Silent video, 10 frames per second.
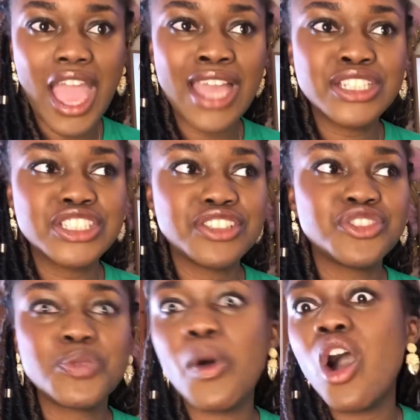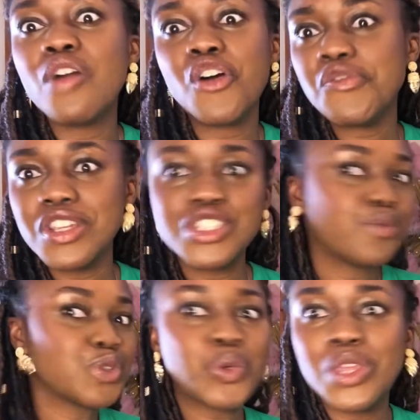And part of our friendship
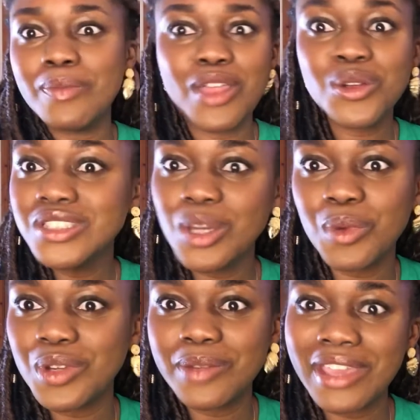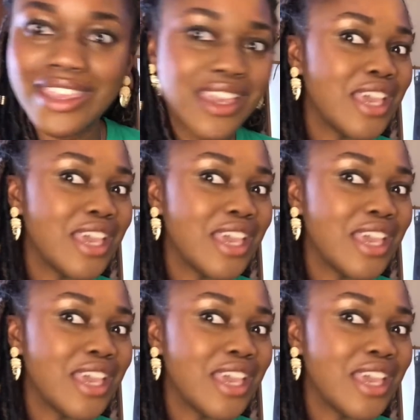was talking about the content we were going to make.